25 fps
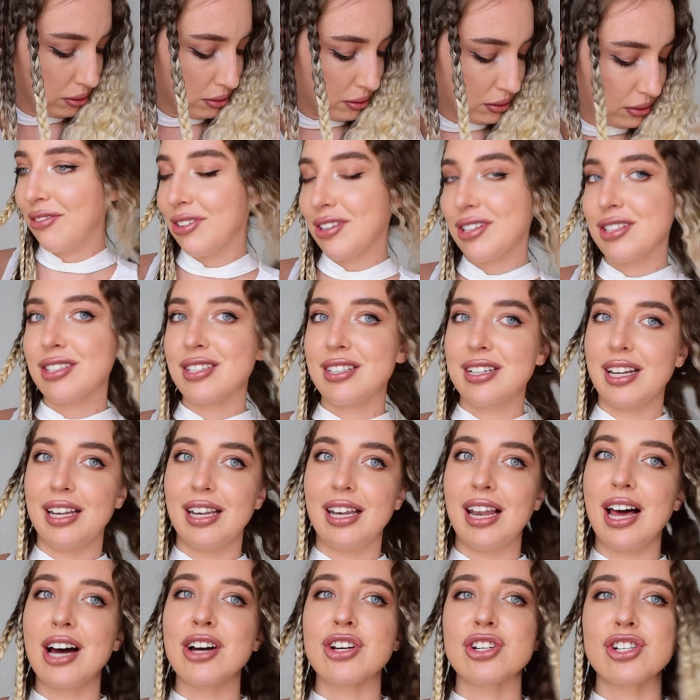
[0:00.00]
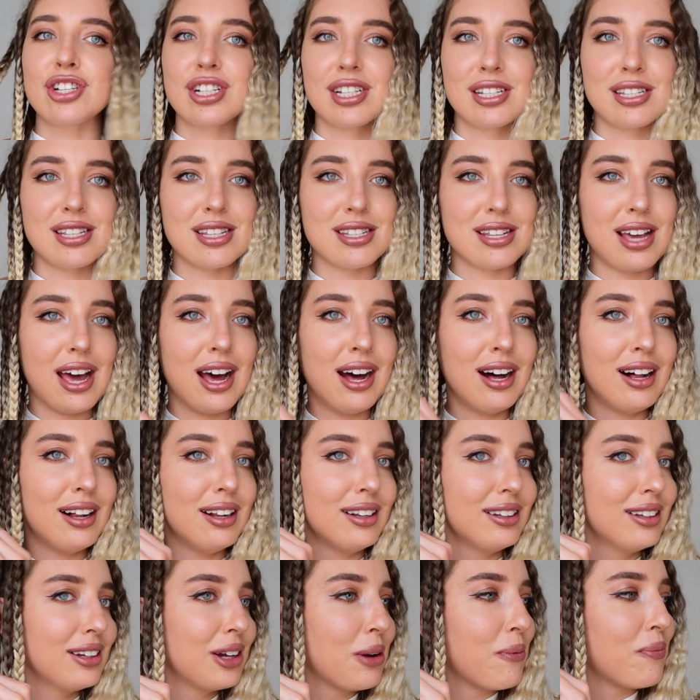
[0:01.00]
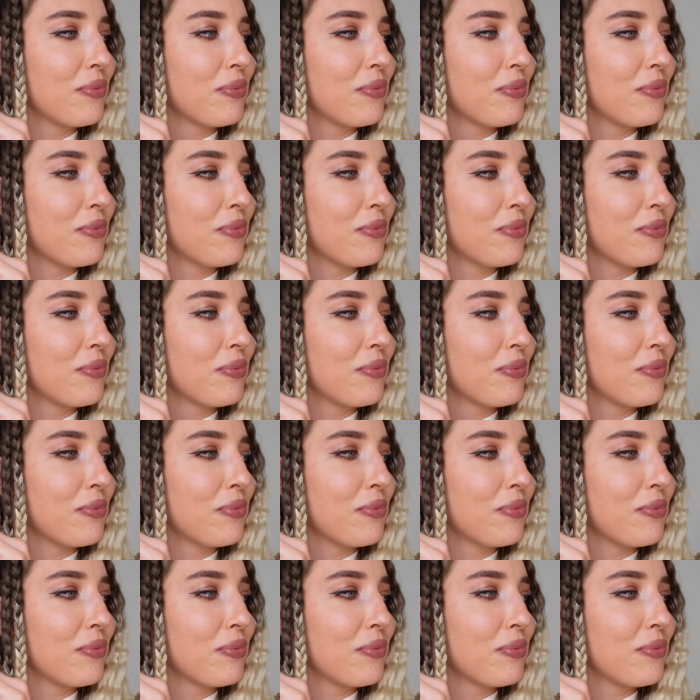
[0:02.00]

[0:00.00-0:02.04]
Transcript: Feels luscious as hell.